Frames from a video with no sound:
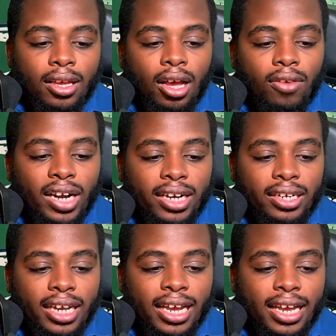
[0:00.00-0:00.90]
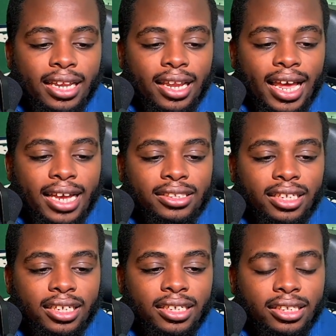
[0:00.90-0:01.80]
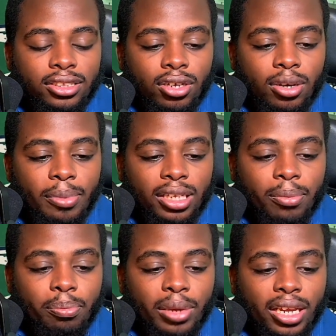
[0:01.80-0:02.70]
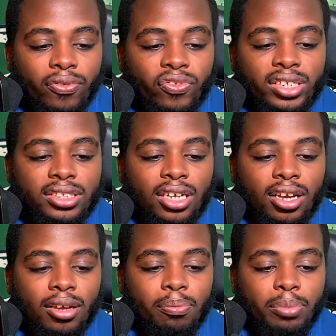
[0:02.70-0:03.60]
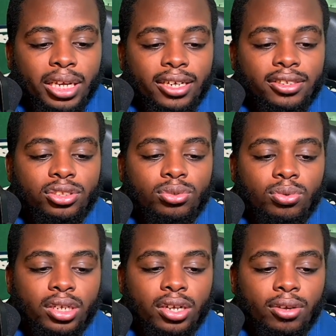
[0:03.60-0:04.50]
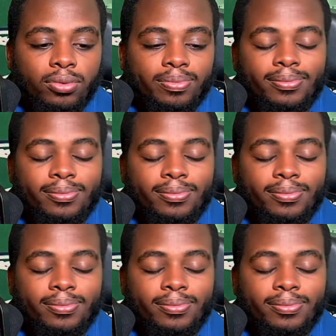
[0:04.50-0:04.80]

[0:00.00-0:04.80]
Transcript: All right. And lastly, let's talk about the benefits of being 2-0.